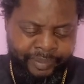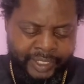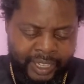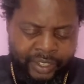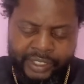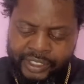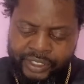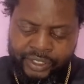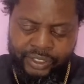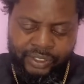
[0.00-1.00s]
According
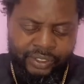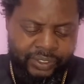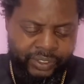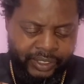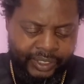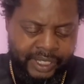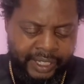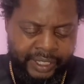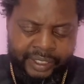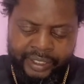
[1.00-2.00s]
to
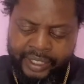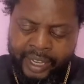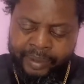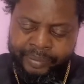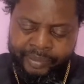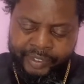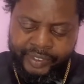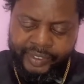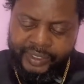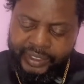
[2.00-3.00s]

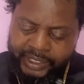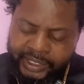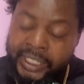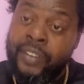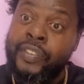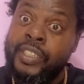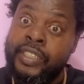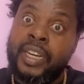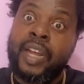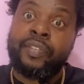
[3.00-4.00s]
the refugee
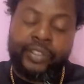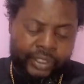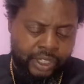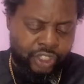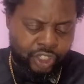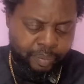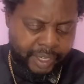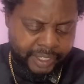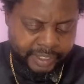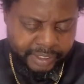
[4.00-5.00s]
travel
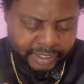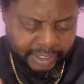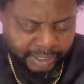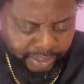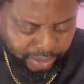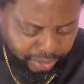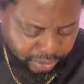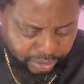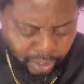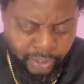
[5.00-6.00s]
document
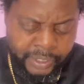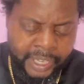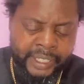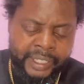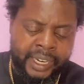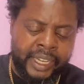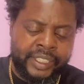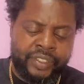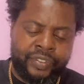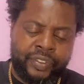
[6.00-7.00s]
issued under the
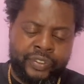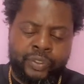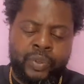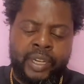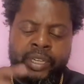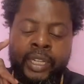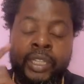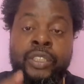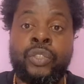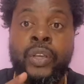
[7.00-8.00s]
1951
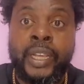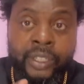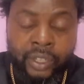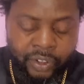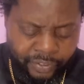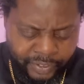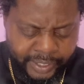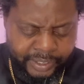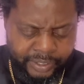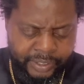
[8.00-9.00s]
UN
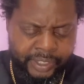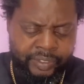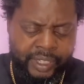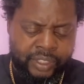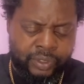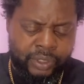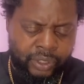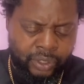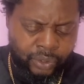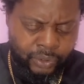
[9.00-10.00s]
Convention, if that's what
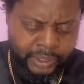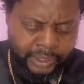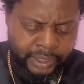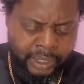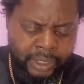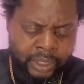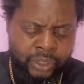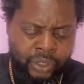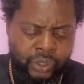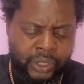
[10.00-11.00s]
you're holding.
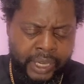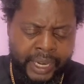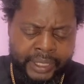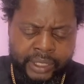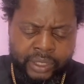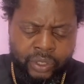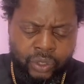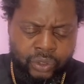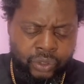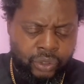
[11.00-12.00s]
So you can actually
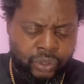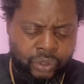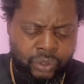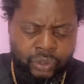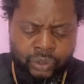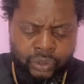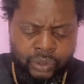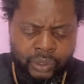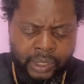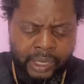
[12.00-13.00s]
go to
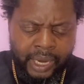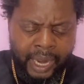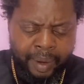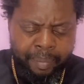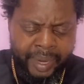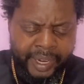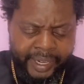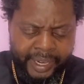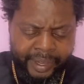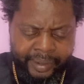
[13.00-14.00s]

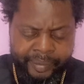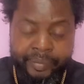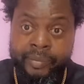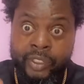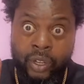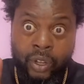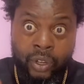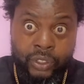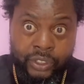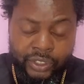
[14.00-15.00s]
Armenia,
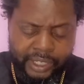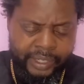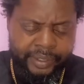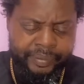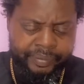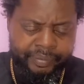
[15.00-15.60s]
Austria,